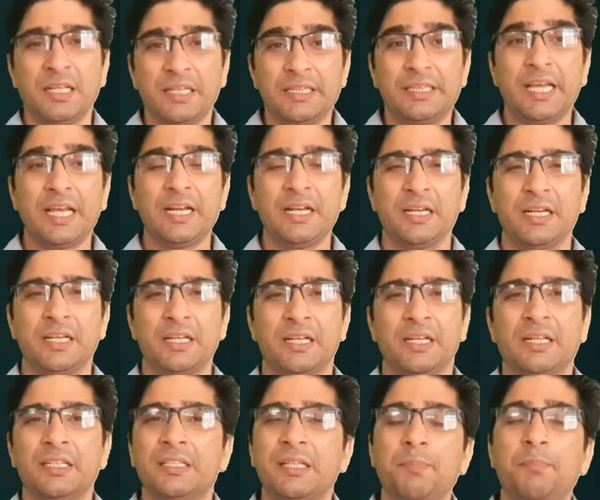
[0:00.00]
then
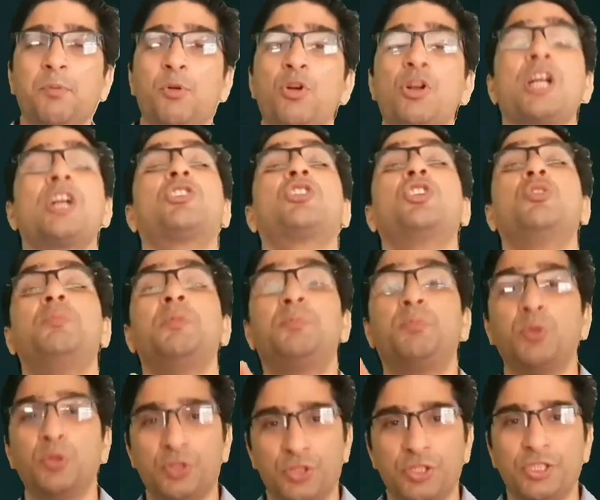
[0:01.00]
the product will be
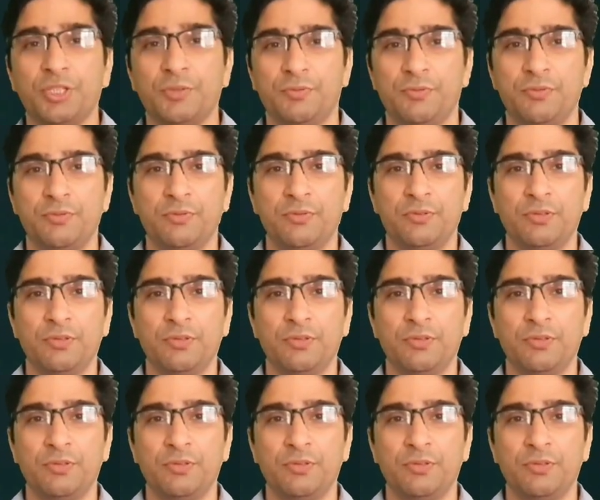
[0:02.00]
positive.